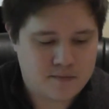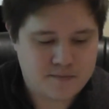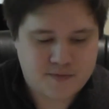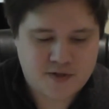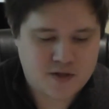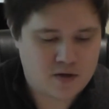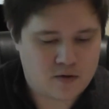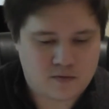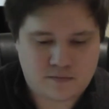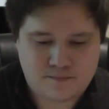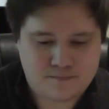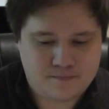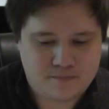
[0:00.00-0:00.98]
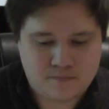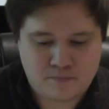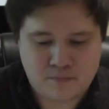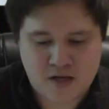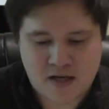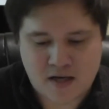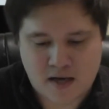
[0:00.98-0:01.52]
so
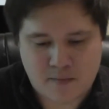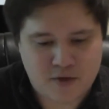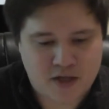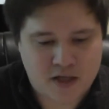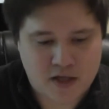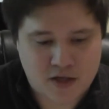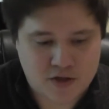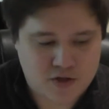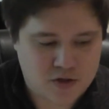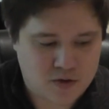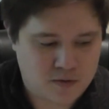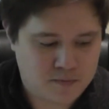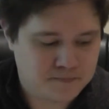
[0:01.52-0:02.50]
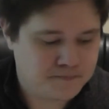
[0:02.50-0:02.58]
may not be an issue.